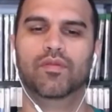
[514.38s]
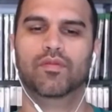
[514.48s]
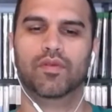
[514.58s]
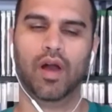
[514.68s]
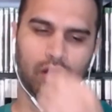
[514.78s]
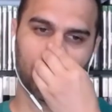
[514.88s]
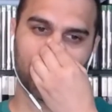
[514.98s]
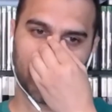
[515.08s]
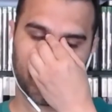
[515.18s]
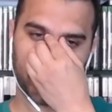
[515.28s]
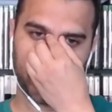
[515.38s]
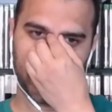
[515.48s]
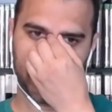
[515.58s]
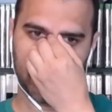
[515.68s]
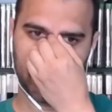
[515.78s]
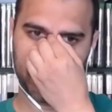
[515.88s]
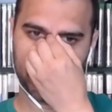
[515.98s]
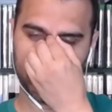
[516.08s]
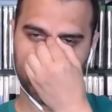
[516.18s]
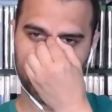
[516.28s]
I'll start at the beginning, kind of what you
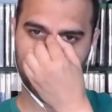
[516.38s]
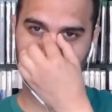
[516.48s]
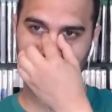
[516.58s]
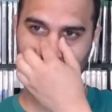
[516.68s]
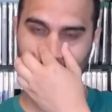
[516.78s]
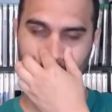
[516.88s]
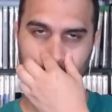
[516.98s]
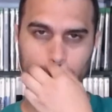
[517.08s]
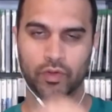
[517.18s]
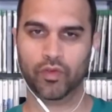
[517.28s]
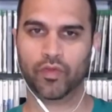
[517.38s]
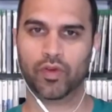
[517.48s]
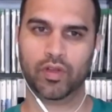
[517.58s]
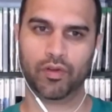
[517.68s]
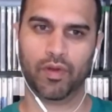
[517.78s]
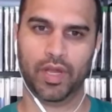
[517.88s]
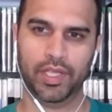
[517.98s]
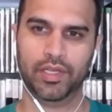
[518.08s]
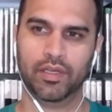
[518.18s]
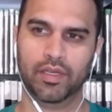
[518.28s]
said too, Wayne. As far as their overall grade,
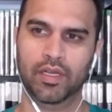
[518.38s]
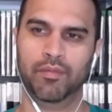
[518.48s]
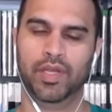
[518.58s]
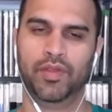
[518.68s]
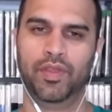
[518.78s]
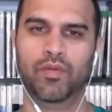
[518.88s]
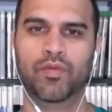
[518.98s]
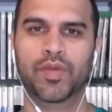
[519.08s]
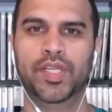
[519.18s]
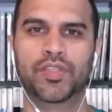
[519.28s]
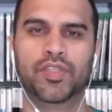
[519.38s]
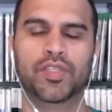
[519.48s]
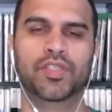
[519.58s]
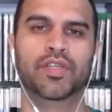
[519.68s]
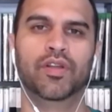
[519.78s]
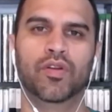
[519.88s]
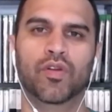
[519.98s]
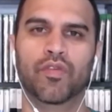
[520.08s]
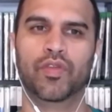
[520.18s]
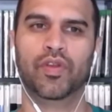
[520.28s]
I think when we initially did our
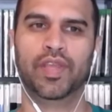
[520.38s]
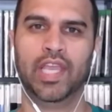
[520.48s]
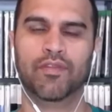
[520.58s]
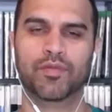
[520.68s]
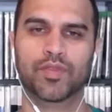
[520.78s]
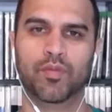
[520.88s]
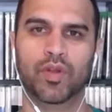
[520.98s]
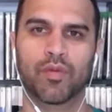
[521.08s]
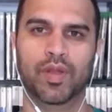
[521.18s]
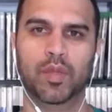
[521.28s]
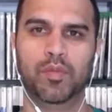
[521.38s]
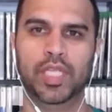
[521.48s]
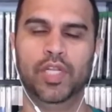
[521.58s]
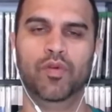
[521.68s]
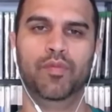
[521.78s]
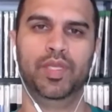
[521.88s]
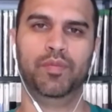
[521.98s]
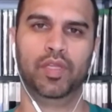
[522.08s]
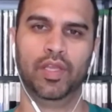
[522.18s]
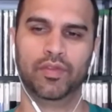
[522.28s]
overview, I gave them somewhere around a B to a B+.
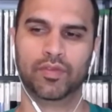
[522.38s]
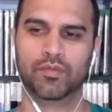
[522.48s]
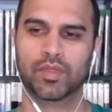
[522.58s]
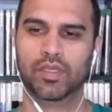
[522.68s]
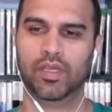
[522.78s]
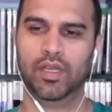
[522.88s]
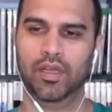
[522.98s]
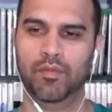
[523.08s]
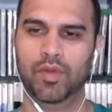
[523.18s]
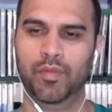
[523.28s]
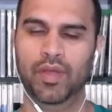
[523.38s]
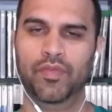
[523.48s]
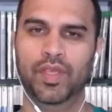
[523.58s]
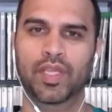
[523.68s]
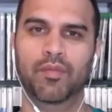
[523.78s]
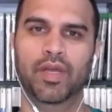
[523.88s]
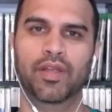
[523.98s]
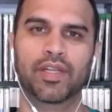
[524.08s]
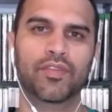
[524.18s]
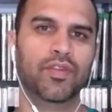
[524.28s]
Upon thinking about it, I
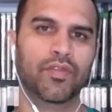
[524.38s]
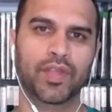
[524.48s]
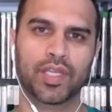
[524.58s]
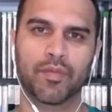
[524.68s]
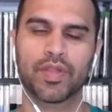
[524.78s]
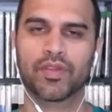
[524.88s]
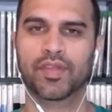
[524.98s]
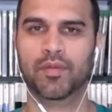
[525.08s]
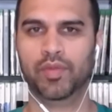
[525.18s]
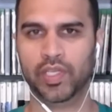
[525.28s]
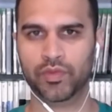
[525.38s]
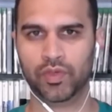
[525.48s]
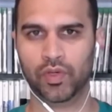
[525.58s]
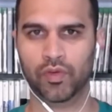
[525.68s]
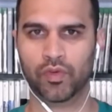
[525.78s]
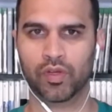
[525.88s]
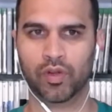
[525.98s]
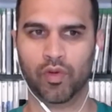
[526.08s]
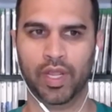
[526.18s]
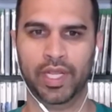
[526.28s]
still think I'm in the same place with an overall
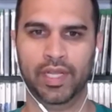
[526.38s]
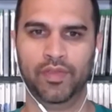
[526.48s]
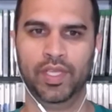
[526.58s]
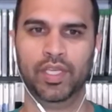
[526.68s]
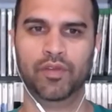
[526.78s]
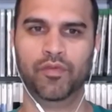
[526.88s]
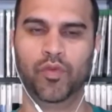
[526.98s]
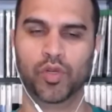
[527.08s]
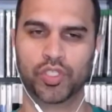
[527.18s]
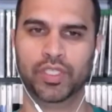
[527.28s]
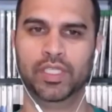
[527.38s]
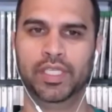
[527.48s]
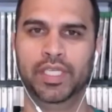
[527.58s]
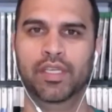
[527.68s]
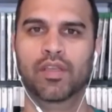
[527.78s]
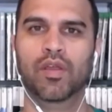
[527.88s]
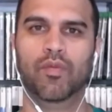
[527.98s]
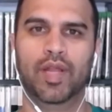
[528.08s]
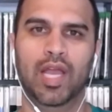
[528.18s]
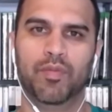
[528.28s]
grade. I think, unfortunately, what
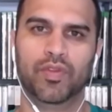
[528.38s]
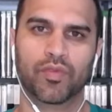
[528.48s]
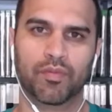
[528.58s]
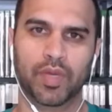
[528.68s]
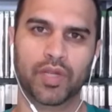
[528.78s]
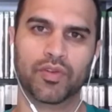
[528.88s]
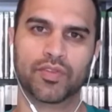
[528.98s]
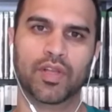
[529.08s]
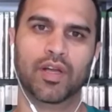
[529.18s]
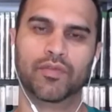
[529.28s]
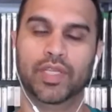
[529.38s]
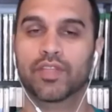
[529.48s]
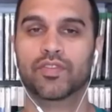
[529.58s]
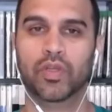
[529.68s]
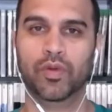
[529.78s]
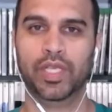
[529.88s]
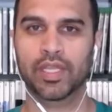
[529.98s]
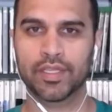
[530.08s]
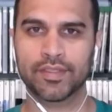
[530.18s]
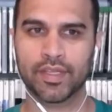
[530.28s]
happens with Microsoft and Sony and
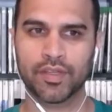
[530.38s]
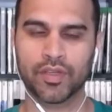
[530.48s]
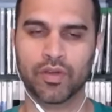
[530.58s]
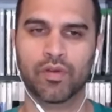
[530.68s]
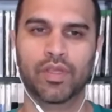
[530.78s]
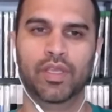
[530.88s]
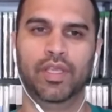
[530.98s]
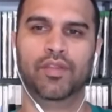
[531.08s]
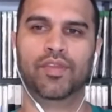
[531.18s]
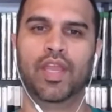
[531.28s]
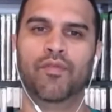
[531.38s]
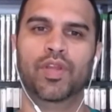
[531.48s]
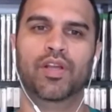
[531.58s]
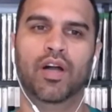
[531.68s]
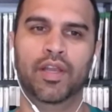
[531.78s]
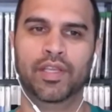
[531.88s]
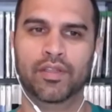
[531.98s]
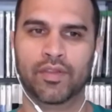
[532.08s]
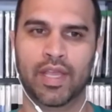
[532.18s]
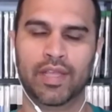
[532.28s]
Nintendo is every audience
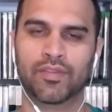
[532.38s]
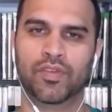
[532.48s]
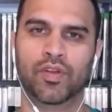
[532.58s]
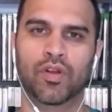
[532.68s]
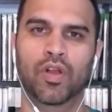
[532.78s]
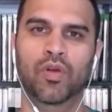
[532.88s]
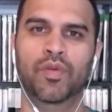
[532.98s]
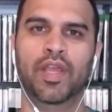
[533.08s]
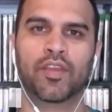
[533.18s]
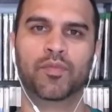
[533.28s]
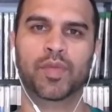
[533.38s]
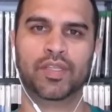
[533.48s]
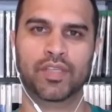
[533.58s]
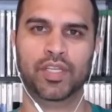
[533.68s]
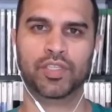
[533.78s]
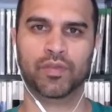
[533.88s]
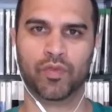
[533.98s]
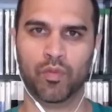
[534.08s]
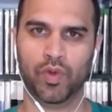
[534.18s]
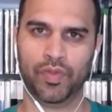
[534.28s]
has their own expectation from
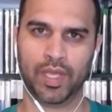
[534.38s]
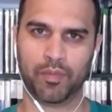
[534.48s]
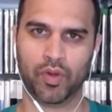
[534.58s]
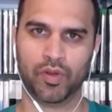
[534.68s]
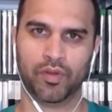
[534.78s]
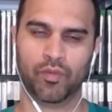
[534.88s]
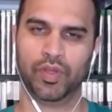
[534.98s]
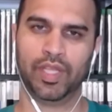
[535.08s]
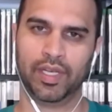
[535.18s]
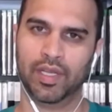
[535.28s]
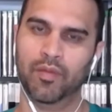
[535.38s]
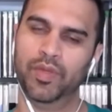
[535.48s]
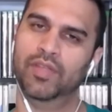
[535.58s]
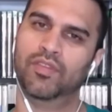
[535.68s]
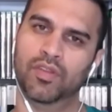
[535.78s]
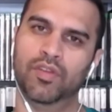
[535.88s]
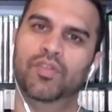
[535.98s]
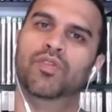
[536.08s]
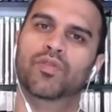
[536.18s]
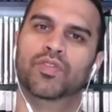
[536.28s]
what that company is going to
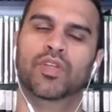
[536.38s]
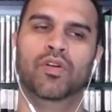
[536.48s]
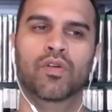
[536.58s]
do. So